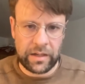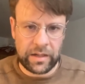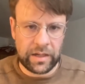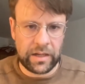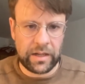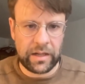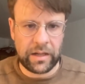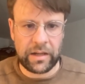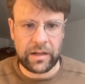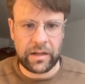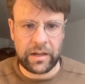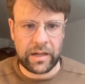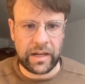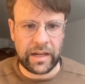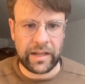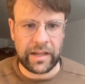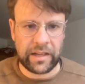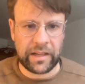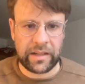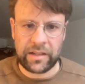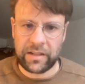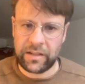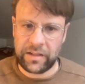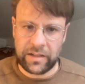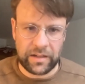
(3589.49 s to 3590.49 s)
Uh,
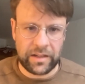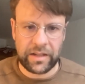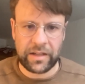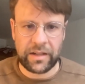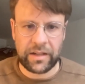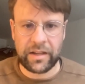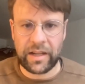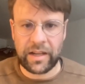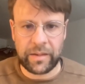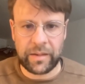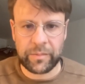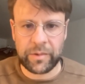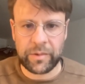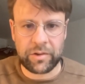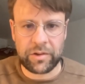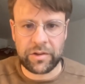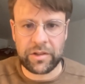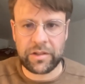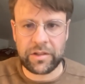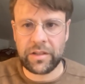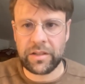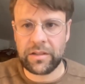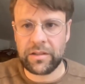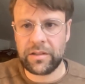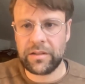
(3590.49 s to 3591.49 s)
like uh,
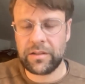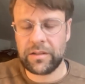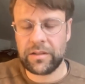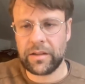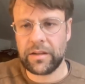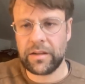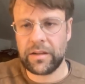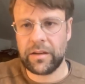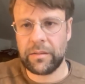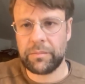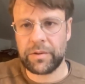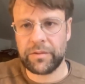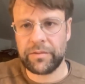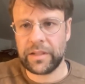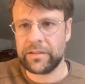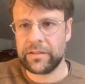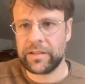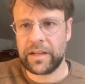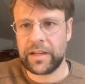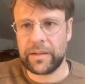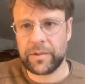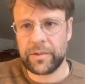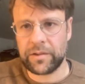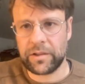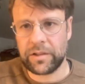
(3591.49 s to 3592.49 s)
uh,
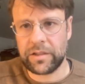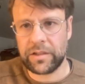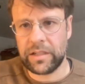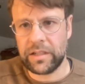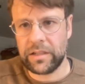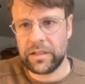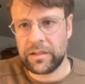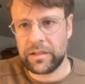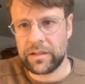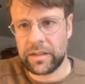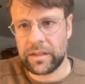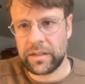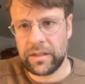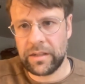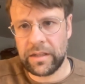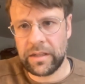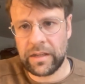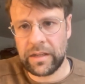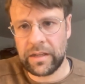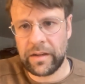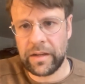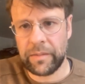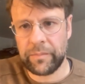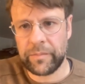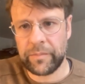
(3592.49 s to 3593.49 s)
Professor Abdurshid
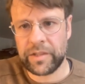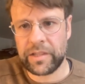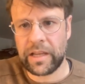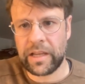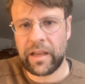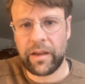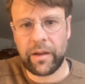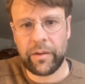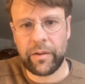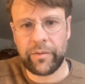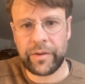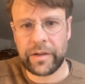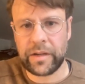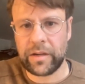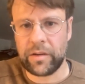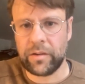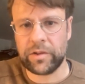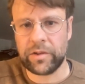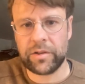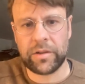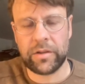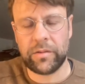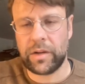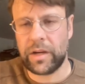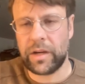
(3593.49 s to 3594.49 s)
uh, himself, and
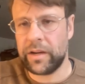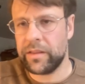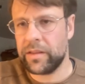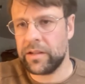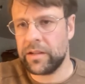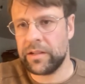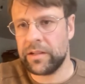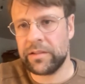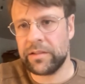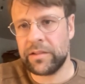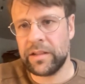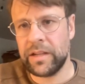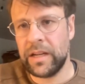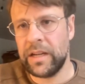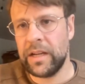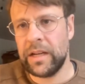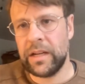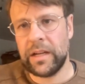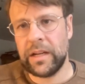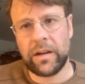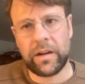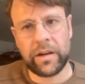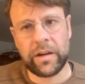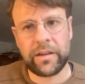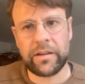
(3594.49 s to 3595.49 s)
also others,
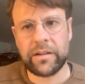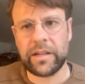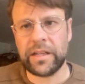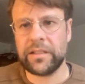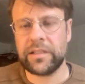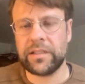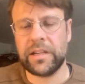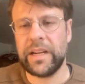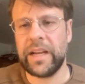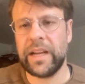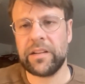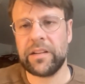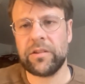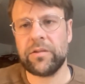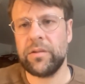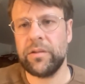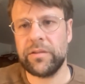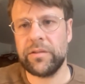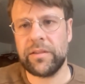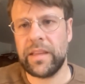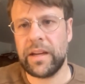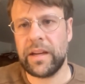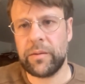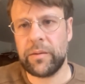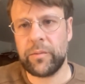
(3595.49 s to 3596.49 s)
other
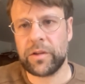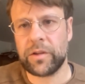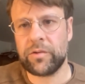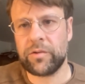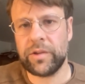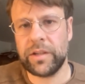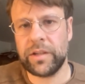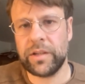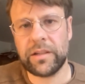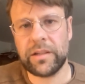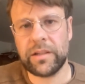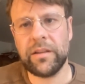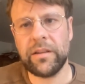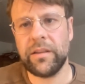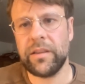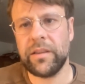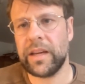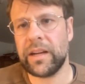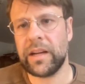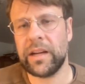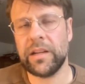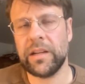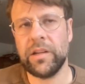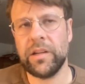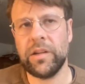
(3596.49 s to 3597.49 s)
intellectuals that were critical
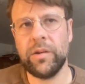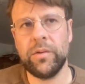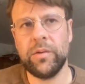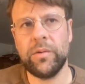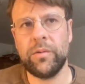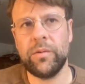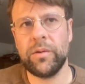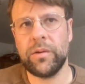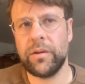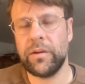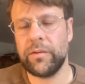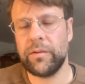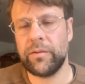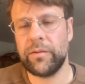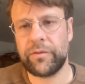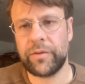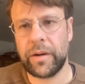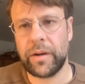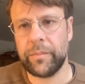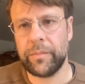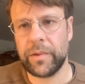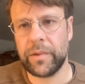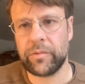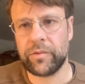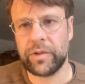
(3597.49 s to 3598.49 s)
that I knew uh,
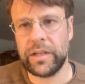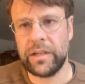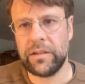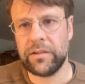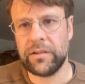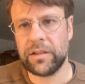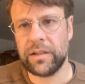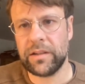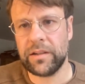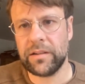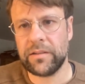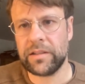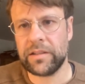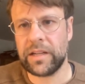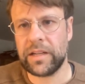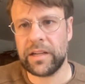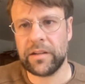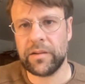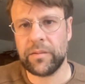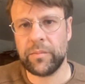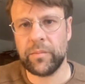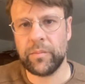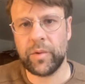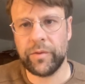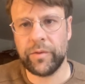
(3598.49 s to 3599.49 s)
from the region
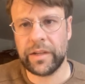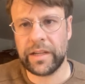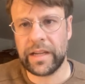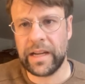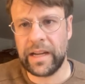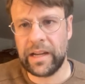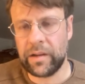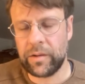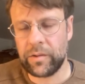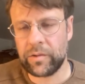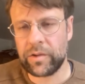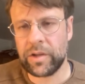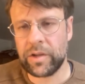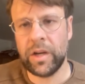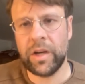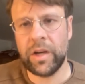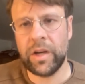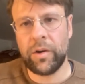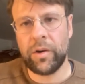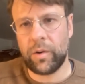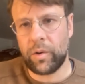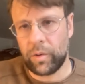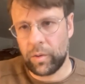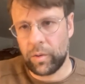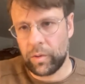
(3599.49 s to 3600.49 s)
started moving out,
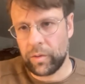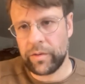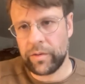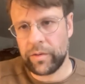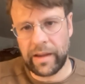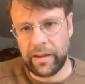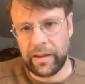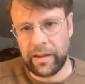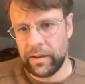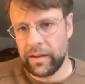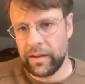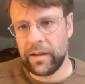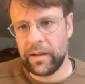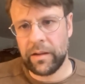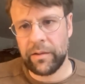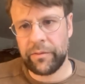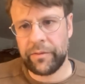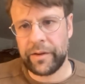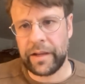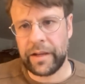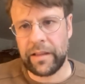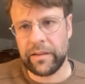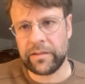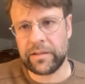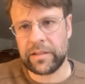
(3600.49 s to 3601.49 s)
or they
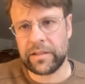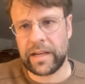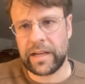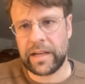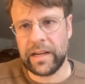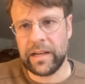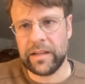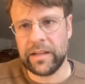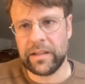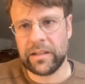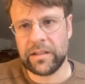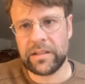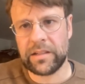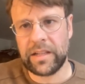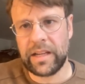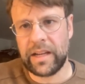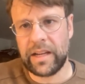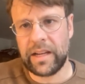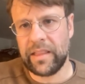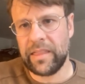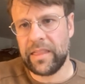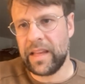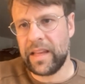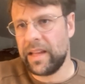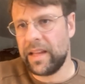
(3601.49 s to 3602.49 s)
fell silent.
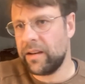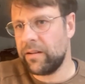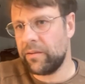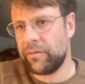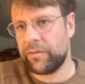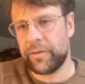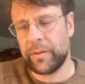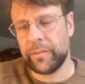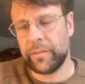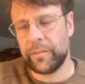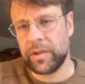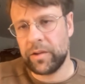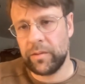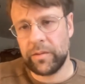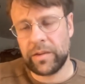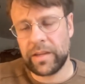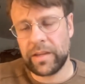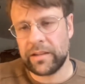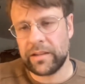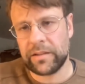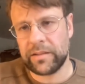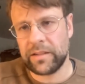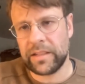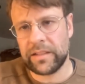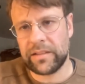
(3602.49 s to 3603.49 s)
And then from
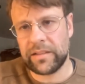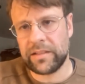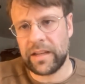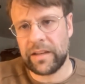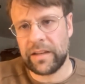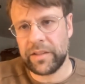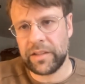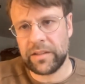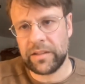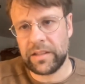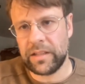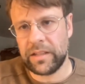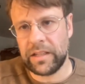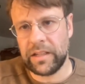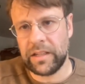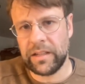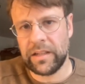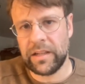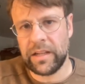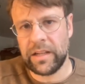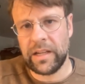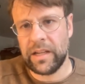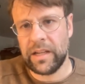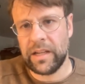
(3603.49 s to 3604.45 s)
2017,